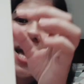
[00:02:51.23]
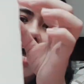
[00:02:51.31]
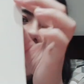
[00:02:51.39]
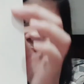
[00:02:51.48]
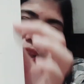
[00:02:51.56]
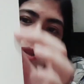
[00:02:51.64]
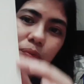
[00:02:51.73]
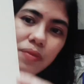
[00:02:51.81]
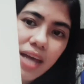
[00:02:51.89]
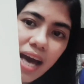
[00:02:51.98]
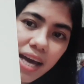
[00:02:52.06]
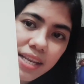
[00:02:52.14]
I do
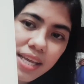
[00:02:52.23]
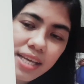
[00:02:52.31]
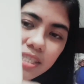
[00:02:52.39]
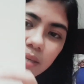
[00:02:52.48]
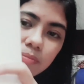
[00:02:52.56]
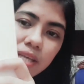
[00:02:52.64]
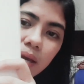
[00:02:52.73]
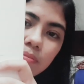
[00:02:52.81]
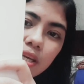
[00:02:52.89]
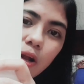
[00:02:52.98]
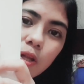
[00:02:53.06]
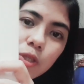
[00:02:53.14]
that, and sometimes
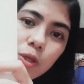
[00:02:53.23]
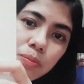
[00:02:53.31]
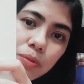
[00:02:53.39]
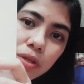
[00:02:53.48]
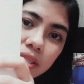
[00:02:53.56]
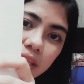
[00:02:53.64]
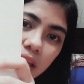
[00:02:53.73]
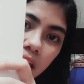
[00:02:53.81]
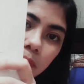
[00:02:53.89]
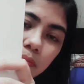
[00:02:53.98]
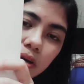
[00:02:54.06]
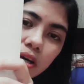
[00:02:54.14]
I also put
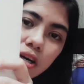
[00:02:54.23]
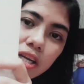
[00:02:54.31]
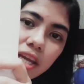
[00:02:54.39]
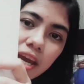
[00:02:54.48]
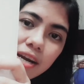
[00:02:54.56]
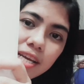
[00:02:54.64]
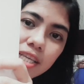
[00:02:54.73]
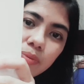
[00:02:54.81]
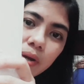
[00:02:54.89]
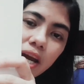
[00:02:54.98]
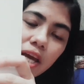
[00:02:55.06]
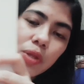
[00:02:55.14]
tape on areas
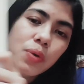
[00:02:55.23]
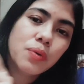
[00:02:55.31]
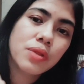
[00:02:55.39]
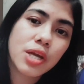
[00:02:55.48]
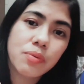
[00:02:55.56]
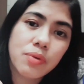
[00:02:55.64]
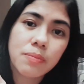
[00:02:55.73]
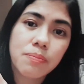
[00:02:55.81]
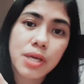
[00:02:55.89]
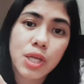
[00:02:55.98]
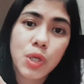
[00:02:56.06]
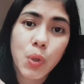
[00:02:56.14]
where I know there will
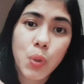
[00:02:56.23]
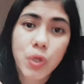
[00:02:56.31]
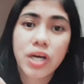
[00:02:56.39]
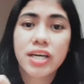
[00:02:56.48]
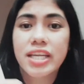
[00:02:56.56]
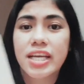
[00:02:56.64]
be no cutting